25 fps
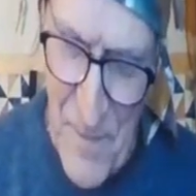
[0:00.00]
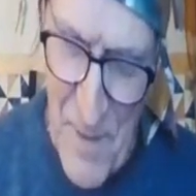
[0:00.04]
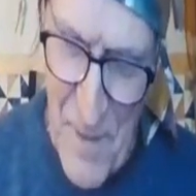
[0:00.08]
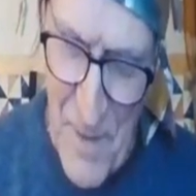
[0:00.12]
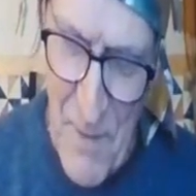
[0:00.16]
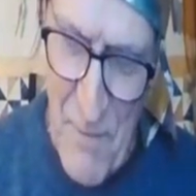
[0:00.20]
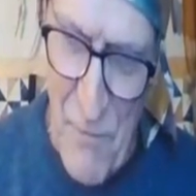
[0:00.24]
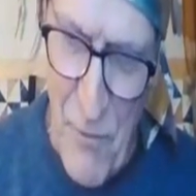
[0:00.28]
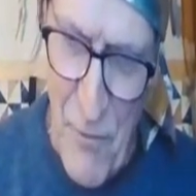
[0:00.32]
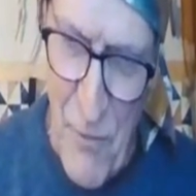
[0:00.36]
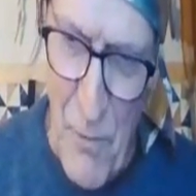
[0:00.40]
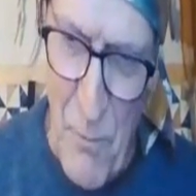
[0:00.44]

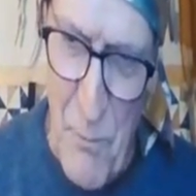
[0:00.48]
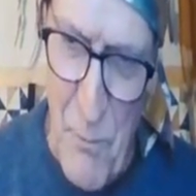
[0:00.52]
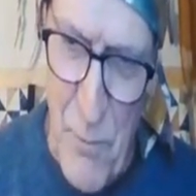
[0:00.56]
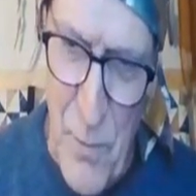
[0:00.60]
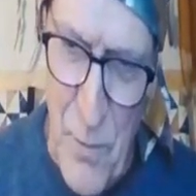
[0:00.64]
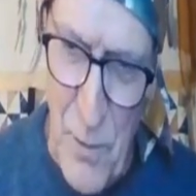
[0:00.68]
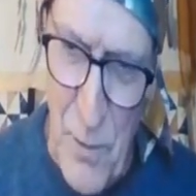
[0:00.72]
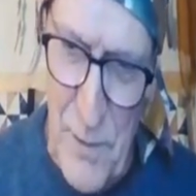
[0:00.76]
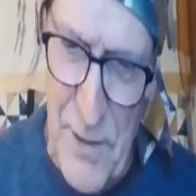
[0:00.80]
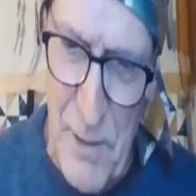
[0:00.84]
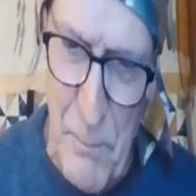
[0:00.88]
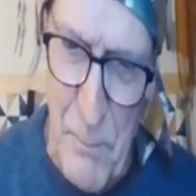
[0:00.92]
for
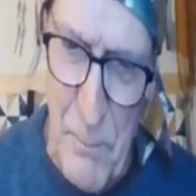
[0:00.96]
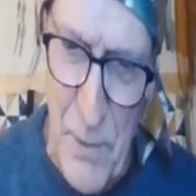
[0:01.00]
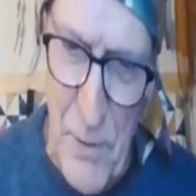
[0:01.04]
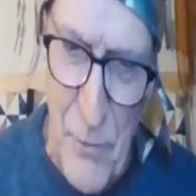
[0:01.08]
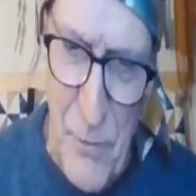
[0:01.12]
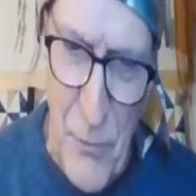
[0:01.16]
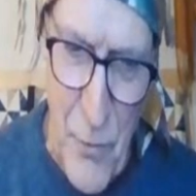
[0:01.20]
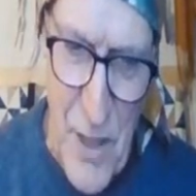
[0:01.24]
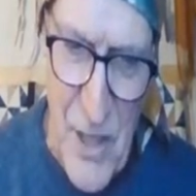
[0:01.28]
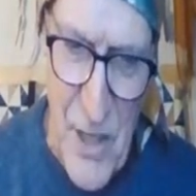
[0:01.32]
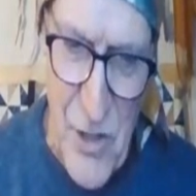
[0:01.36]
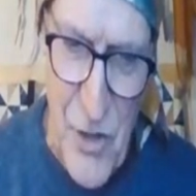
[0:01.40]
multiple
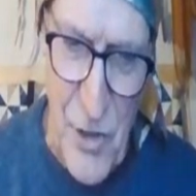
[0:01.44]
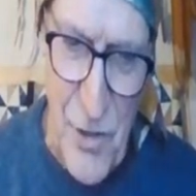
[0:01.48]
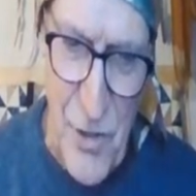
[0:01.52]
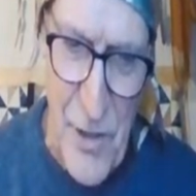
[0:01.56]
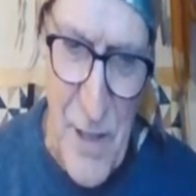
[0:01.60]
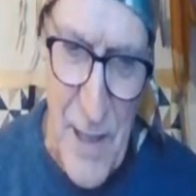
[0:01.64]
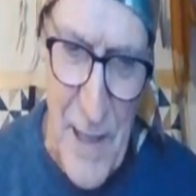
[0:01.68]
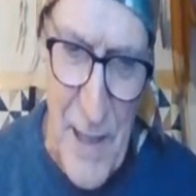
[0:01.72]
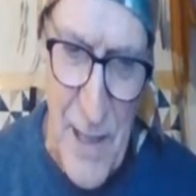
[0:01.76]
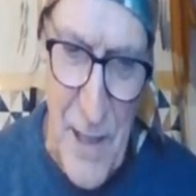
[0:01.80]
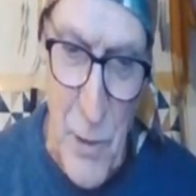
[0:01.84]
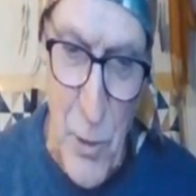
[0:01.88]
regional
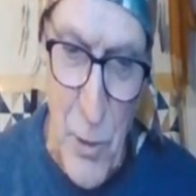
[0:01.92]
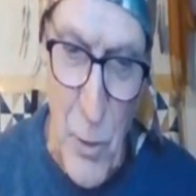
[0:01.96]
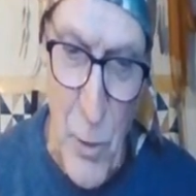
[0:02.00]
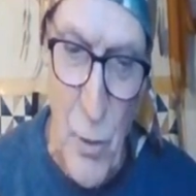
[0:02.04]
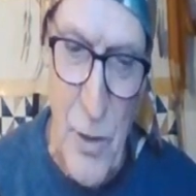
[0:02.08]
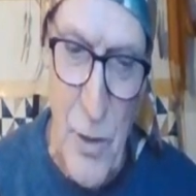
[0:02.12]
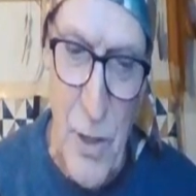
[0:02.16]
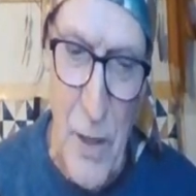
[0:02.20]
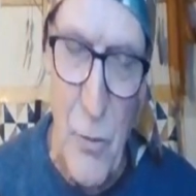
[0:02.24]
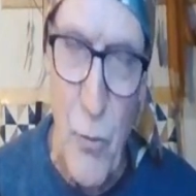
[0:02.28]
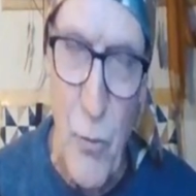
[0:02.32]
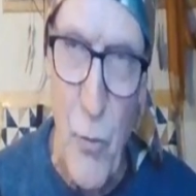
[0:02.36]
and local
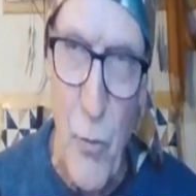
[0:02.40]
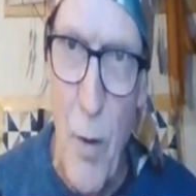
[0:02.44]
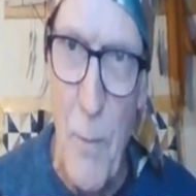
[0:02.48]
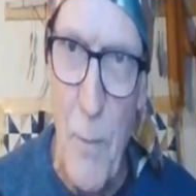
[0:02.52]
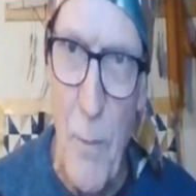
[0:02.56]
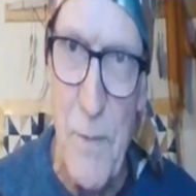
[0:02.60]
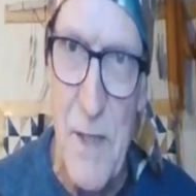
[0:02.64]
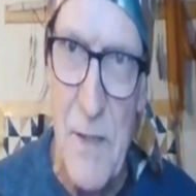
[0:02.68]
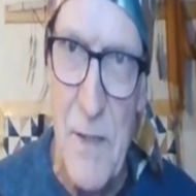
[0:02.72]
groups